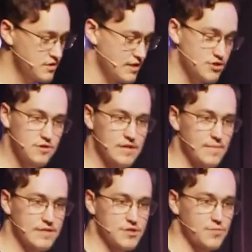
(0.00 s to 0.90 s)
that shouldn't come
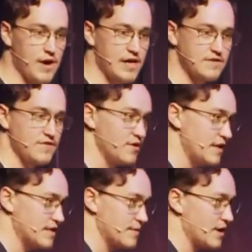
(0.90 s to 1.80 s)
as a surprise if you know
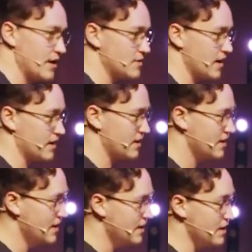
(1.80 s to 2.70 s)
anything about hair dyeing.
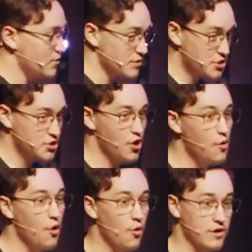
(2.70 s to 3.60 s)
It was so
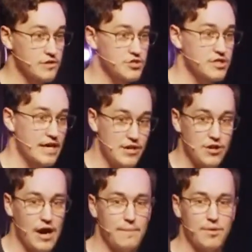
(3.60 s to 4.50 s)
orange and
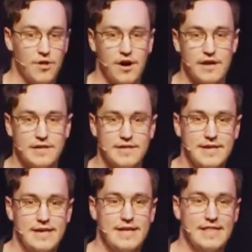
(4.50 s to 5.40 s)
not blonde
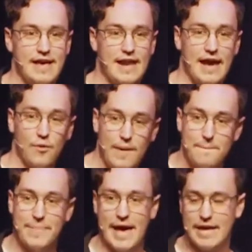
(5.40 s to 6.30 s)
that I
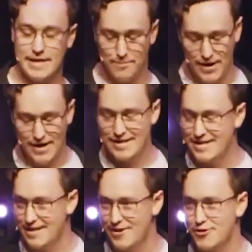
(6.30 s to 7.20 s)
went back and bought
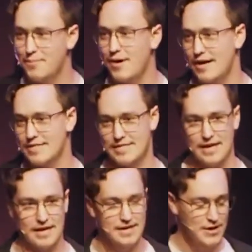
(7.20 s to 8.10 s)
another box
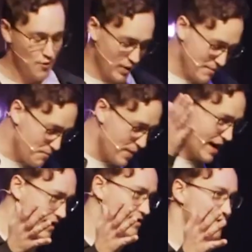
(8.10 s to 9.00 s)
dye, went
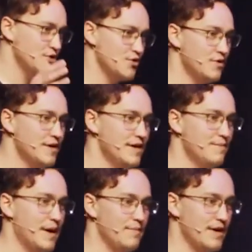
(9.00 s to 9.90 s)
back to
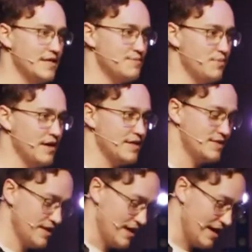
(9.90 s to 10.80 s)
my buddy's place,
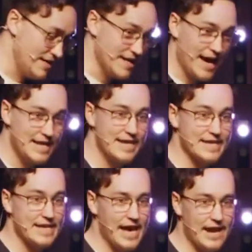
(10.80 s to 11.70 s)
and dyed it
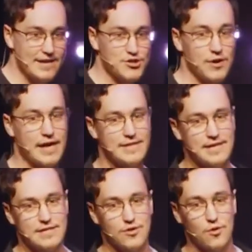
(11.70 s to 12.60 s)
again to try to
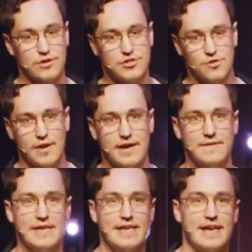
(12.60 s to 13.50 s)
take the orange away.
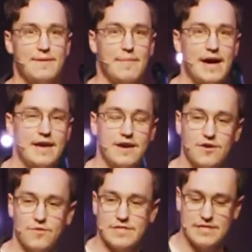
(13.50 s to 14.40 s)
And my hair
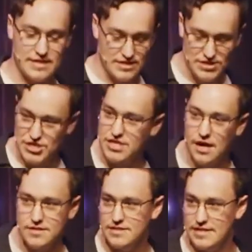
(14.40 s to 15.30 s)
was
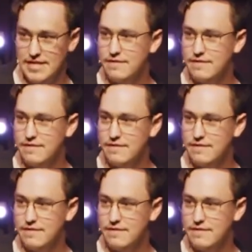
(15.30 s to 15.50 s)
disgusting. It didn't